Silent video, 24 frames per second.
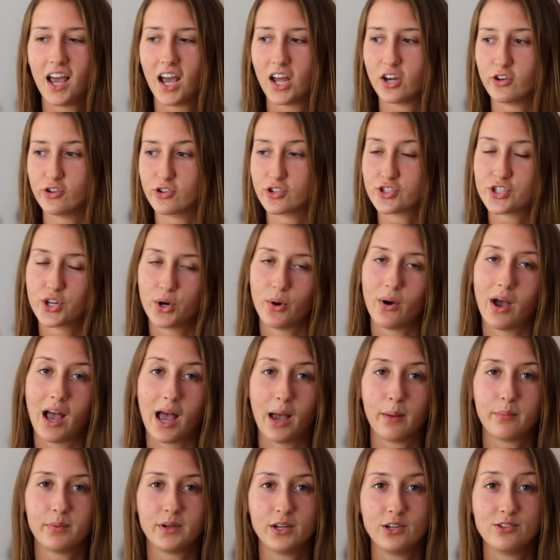and you're so
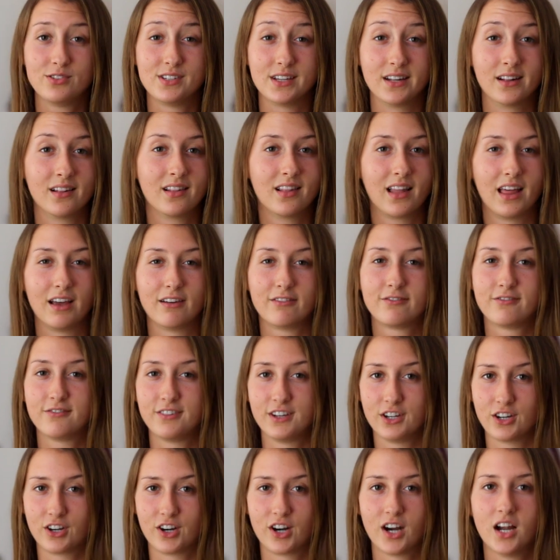happy you didn't let
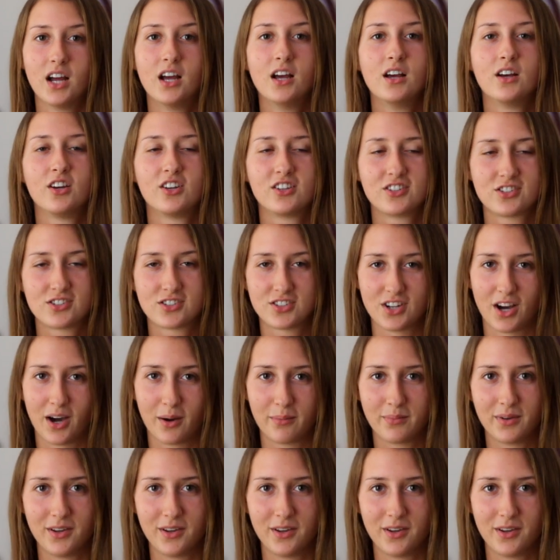fear stop